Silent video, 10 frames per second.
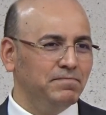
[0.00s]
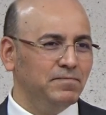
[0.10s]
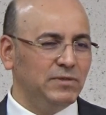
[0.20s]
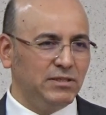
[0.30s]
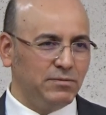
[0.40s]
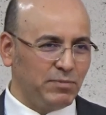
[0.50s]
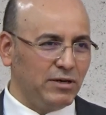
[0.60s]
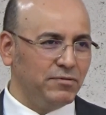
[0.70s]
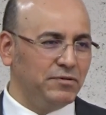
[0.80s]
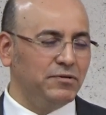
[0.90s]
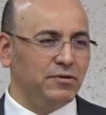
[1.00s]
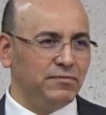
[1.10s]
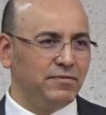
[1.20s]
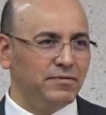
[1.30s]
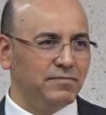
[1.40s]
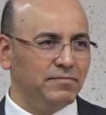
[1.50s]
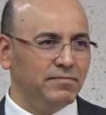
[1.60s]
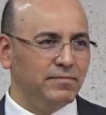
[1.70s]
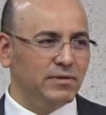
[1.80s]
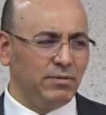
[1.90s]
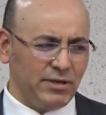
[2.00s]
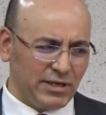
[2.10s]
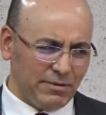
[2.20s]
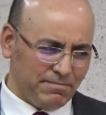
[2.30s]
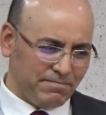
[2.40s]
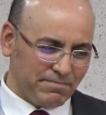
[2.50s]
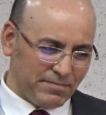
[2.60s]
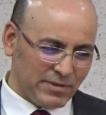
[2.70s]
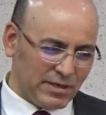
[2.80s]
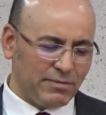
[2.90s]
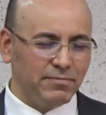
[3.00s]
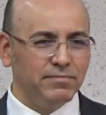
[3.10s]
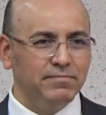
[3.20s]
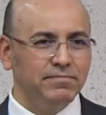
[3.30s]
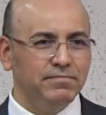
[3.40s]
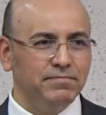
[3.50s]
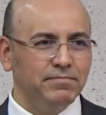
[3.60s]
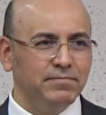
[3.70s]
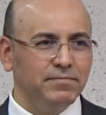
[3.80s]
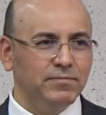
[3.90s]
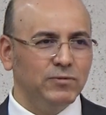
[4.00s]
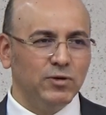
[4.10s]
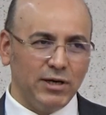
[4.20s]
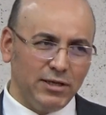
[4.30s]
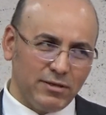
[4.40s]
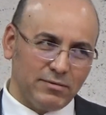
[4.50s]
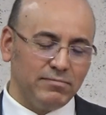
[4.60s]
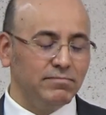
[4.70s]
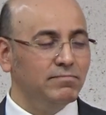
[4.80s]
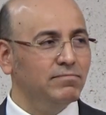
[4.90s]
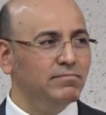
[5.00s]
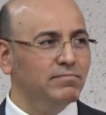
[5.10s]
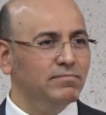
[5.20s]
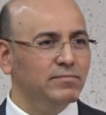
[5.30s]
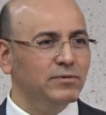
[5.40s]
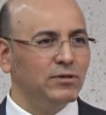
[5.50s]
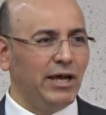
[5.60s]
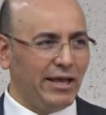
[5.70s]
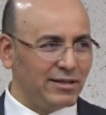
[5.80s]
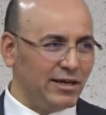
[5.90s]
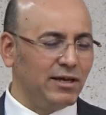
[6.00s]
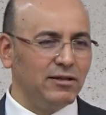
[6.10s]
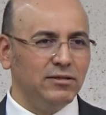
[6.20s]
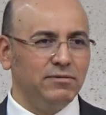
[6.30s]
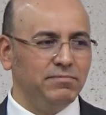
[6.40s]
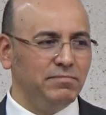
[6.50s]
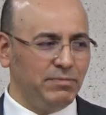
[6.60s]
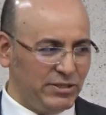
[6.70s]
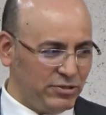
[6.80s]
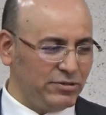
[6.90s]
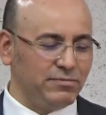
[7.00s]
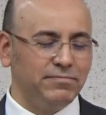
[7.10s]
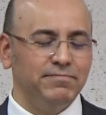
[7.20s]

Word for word: This is part of your growth. Come on, get up, get up. You're a leader. So act like a leader. Be mature.